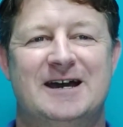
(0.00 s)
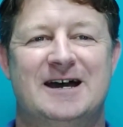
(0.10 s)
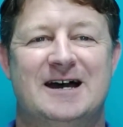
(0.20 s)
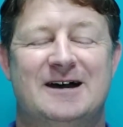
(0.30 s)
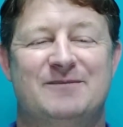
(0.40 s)

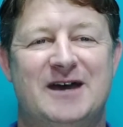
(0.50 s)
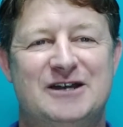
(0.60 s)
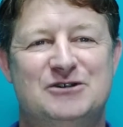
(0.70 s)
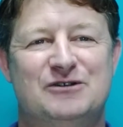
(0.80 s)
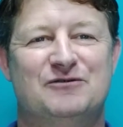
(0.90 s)

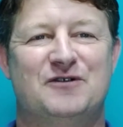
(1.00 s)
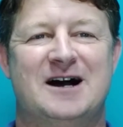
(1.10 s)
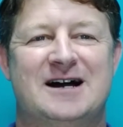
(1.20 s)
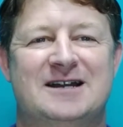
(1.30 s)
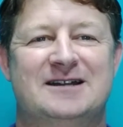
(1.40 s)
They're doing
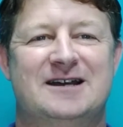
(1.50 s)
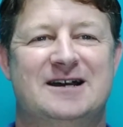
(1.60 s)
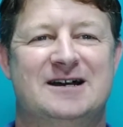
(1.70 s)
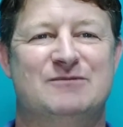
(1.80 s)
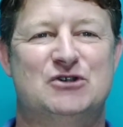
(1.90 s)
fine.
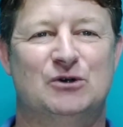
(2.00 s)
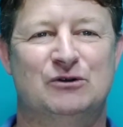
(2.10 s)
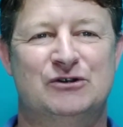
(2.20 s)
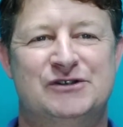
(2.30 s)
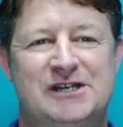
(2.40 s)

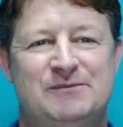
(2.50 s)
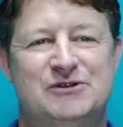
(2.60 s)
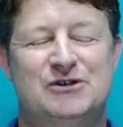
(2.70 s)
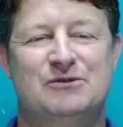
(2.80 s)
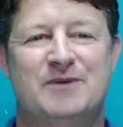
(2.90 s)
Children seem to